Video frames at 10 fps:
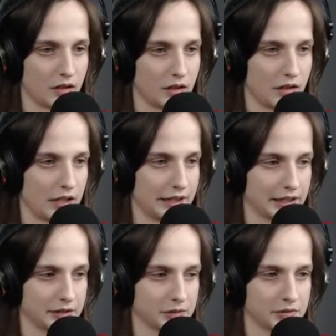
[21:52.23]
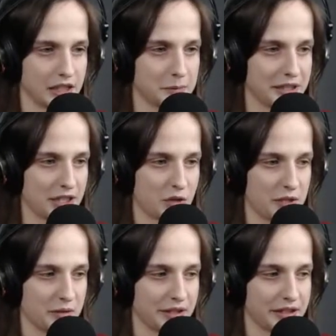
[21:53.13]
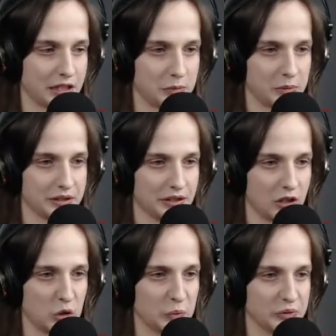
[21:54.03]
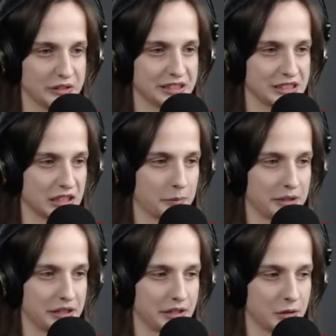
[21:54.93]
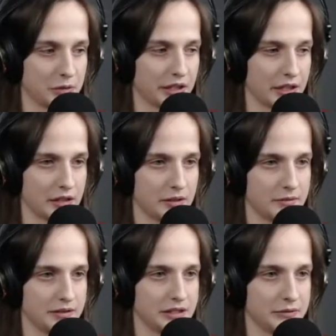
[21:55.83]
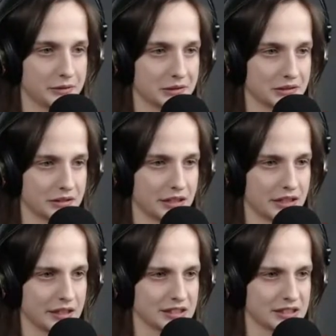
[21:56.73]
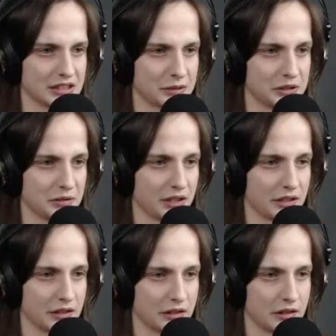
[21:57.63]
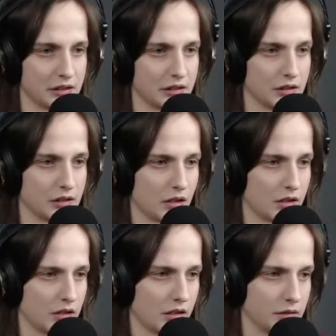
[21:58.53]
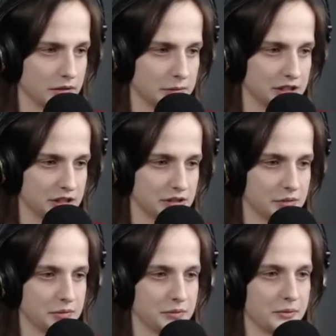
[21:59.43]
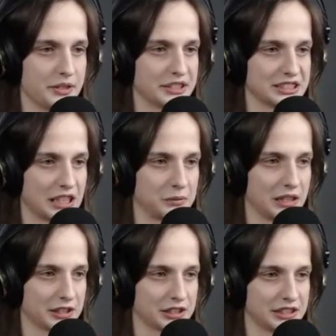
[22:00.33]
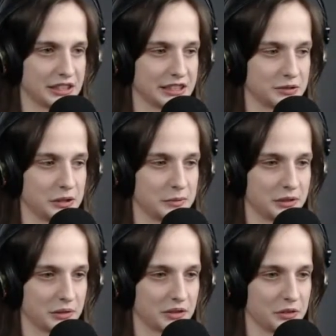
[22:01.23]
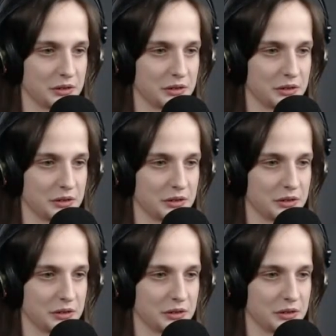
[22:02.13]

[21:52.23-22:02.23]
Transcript: I kind of don't like my HP right now, but hopefully it's gonna be okay. 54, okay, I guess it's gonna be okay. Let me just do this. I will actually take a swim in order to be on the